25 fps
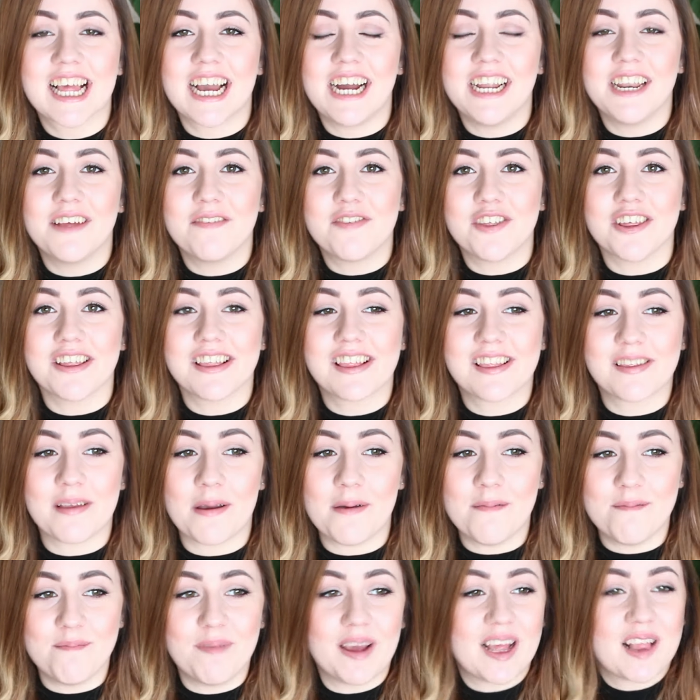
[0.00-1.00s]
kind of just
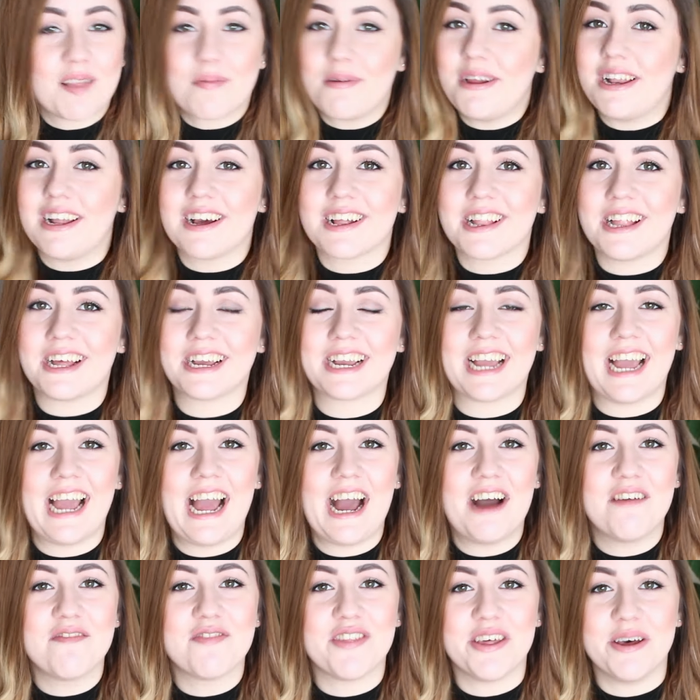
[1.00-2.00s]
makes me look like I
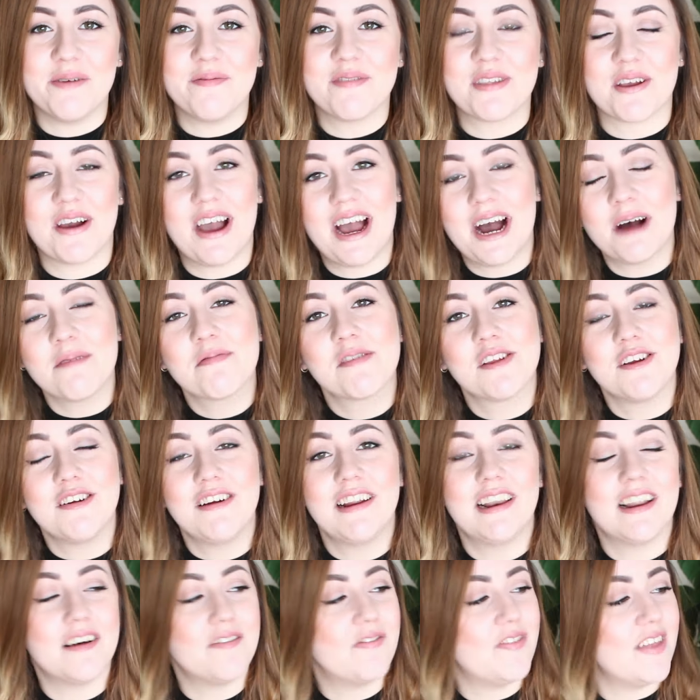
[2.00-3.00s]
have them, so I
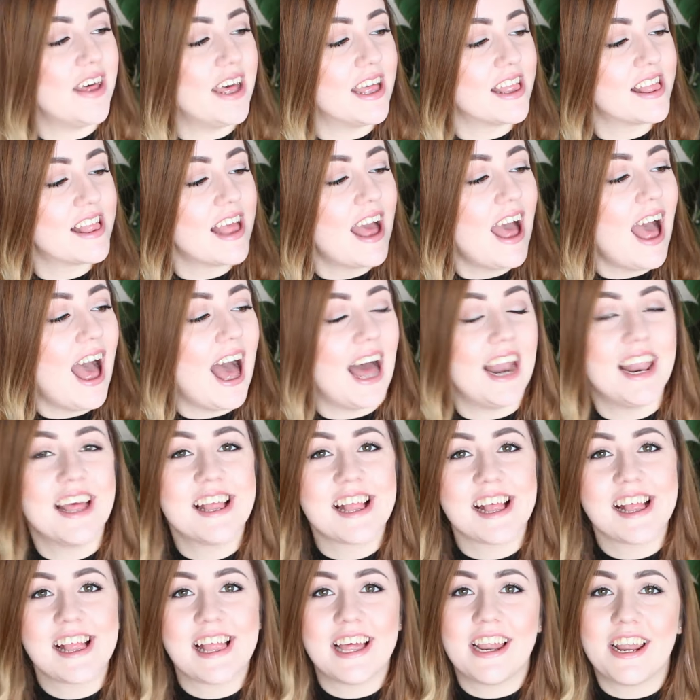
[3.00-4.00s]
absolutely love this. And
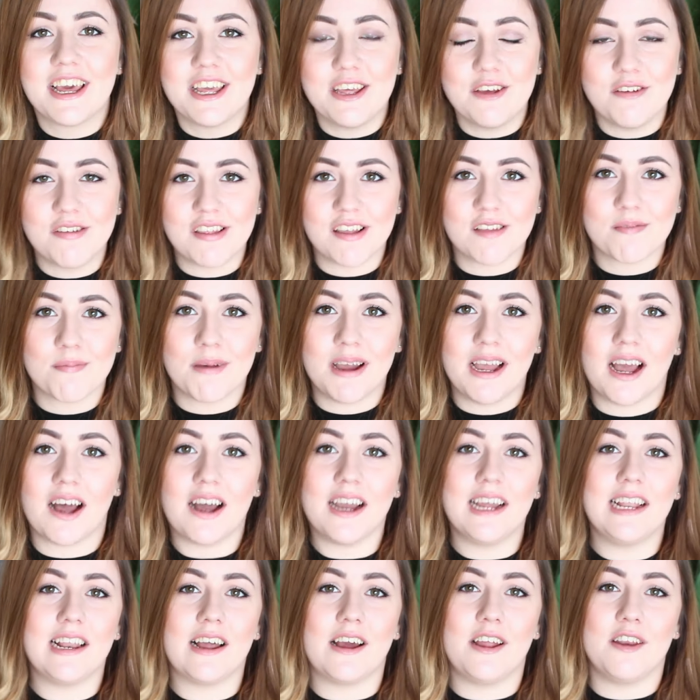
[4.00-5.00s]
as I said, I use it as my
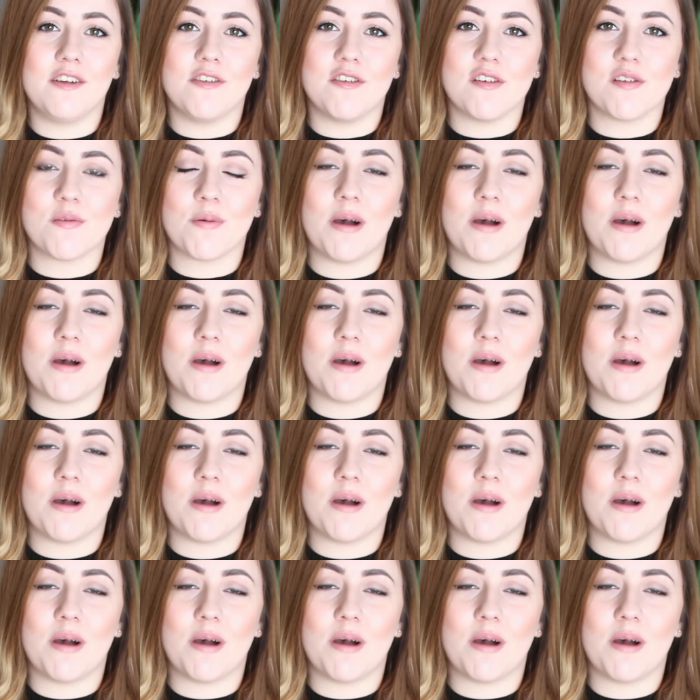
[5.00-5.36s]
eyeliner as